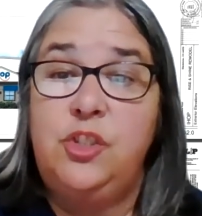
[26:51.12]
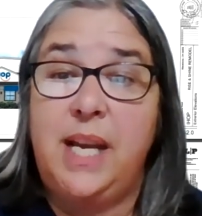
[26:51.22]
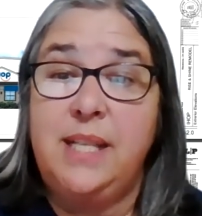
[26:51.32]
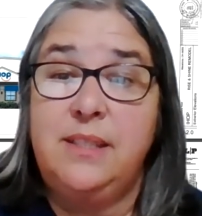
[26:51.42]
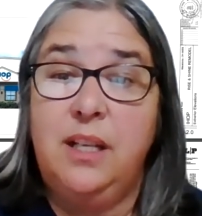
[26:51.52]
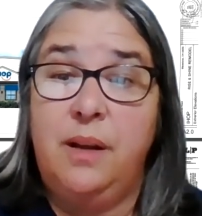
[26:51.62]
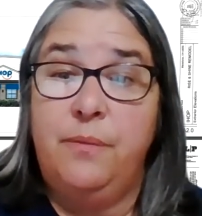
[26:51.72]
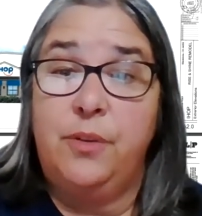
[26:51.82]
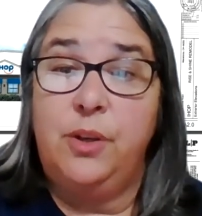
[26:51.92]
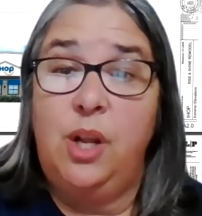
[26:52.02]
Jackson
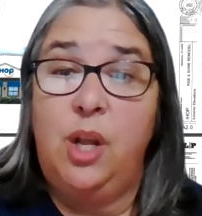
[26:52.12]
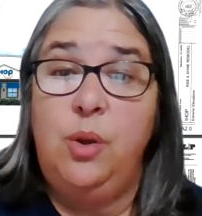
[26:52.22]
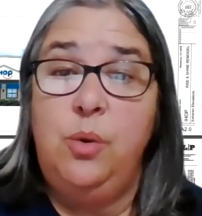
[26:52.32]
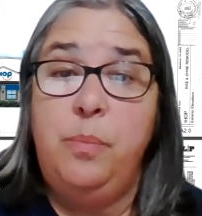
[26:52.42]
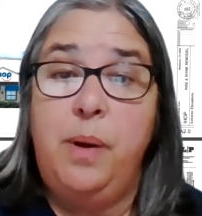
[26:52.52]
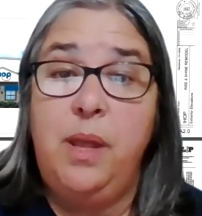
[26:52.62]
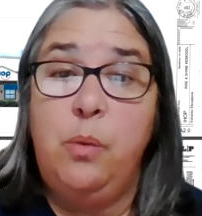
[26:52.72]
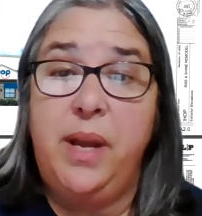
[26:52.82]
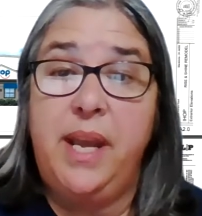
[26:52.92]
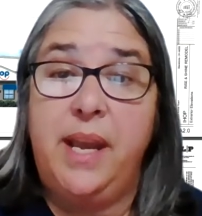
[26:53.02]
Comfort, who, by
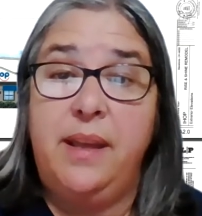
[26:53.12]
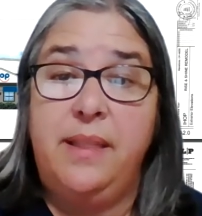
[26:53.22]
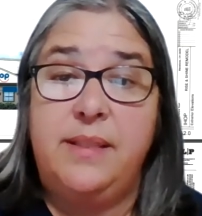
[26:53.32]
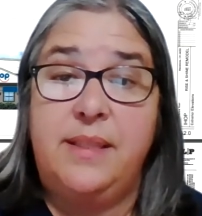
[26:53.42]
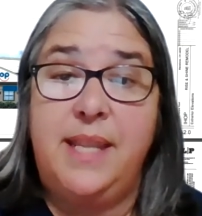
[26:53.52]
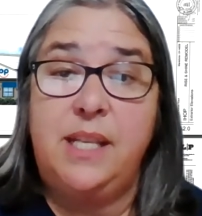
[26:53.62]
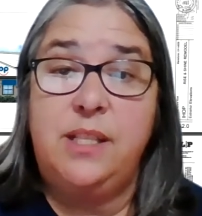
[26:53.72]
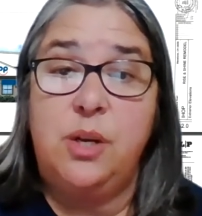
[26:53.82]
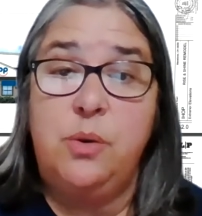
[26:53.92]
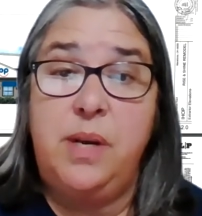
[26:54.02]
the way, they
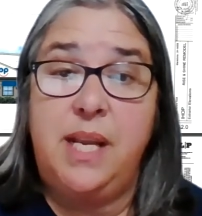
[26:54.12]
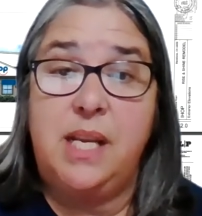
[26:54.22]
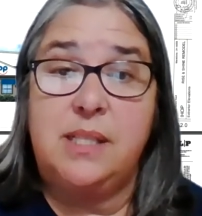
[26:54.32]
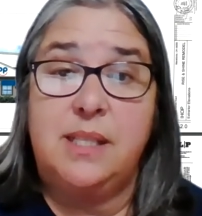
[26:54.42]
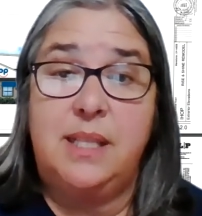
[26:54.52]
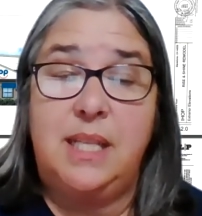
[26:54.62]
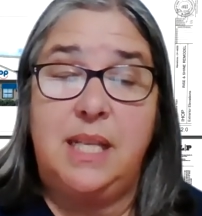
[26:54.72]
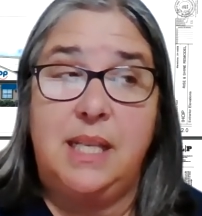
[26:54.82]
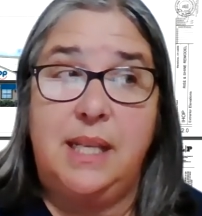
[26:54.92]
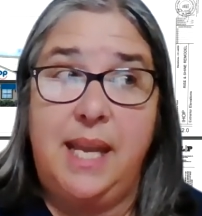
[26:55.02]
donate
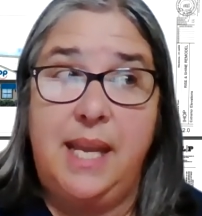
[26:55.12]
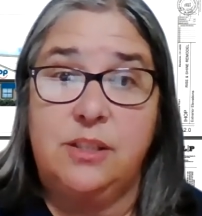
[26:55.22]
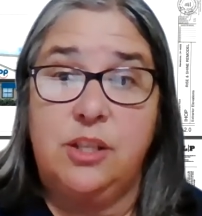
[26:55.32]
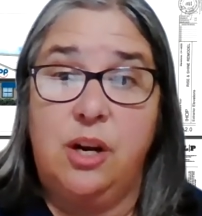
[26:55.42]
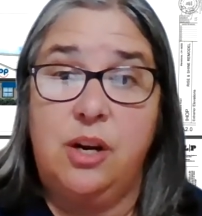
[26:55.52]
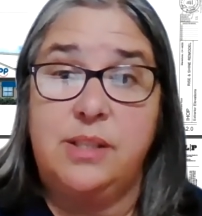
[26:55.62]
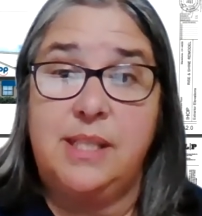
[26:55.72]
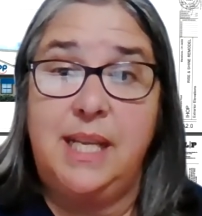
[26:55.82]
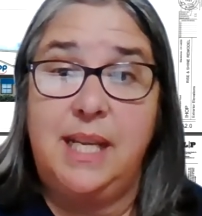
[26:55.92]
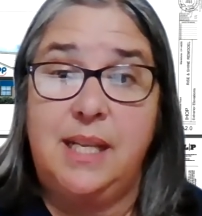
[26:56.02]
the Cane's
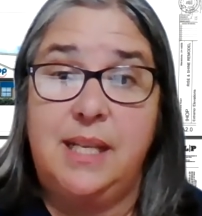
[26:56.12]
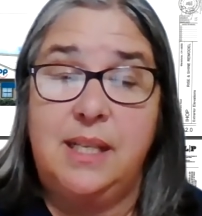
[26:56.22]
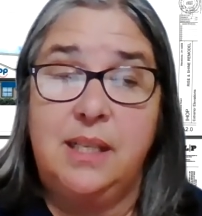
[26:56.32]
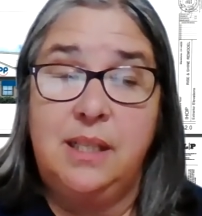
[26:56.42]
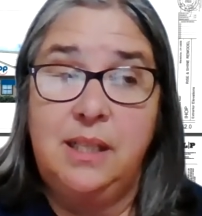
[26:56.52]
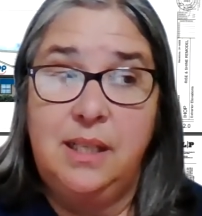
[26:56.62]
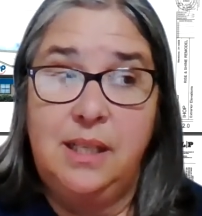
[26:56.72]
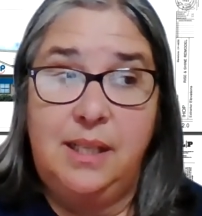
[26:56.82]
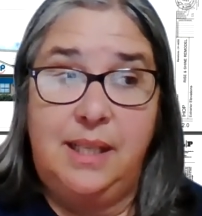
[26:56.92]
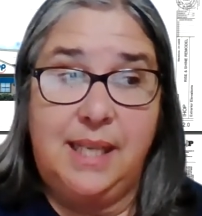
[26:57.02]
cards and
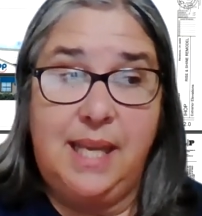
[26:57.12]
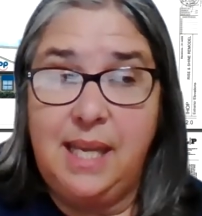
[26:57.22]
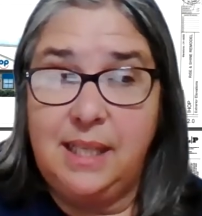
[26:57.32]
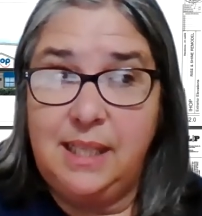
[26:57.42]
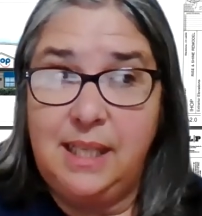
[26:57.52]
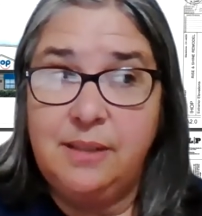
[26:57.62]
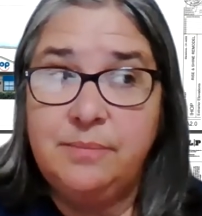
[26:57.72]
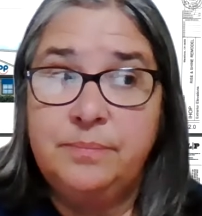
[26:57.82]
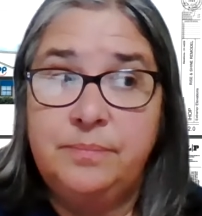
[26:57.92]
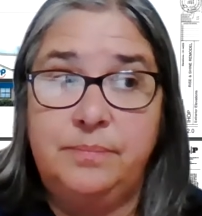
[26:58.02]
the candy
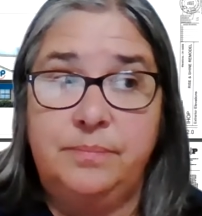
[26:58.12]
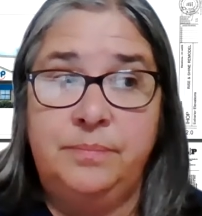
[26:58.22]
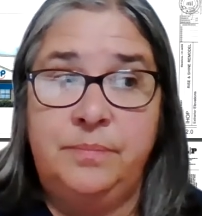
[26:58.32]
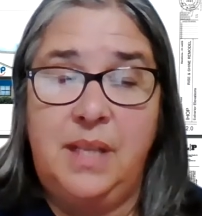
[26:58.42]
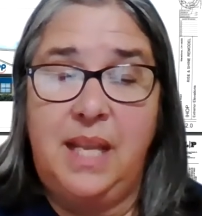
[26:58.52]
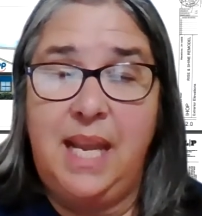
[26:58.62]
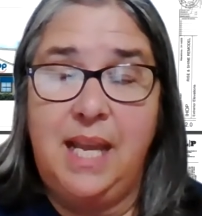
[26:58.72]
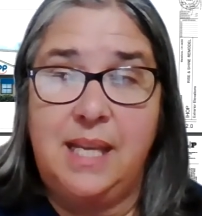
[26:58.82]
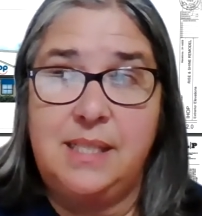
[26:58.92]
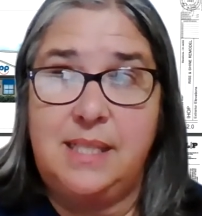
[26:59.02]

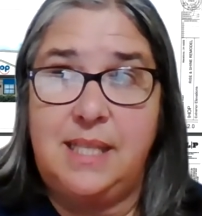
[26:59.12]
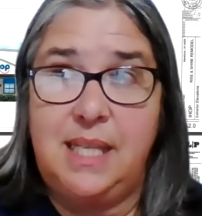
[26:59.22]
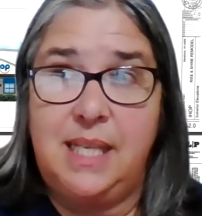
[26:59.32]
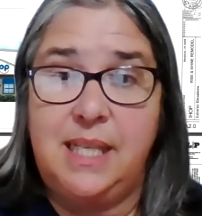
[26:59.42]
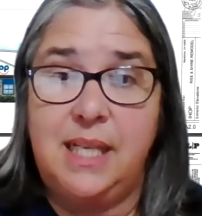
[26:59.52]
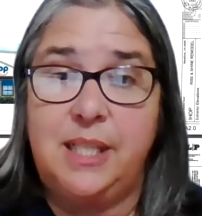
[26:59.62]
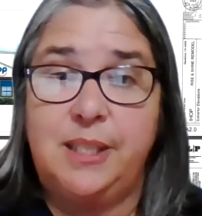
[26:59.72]
and the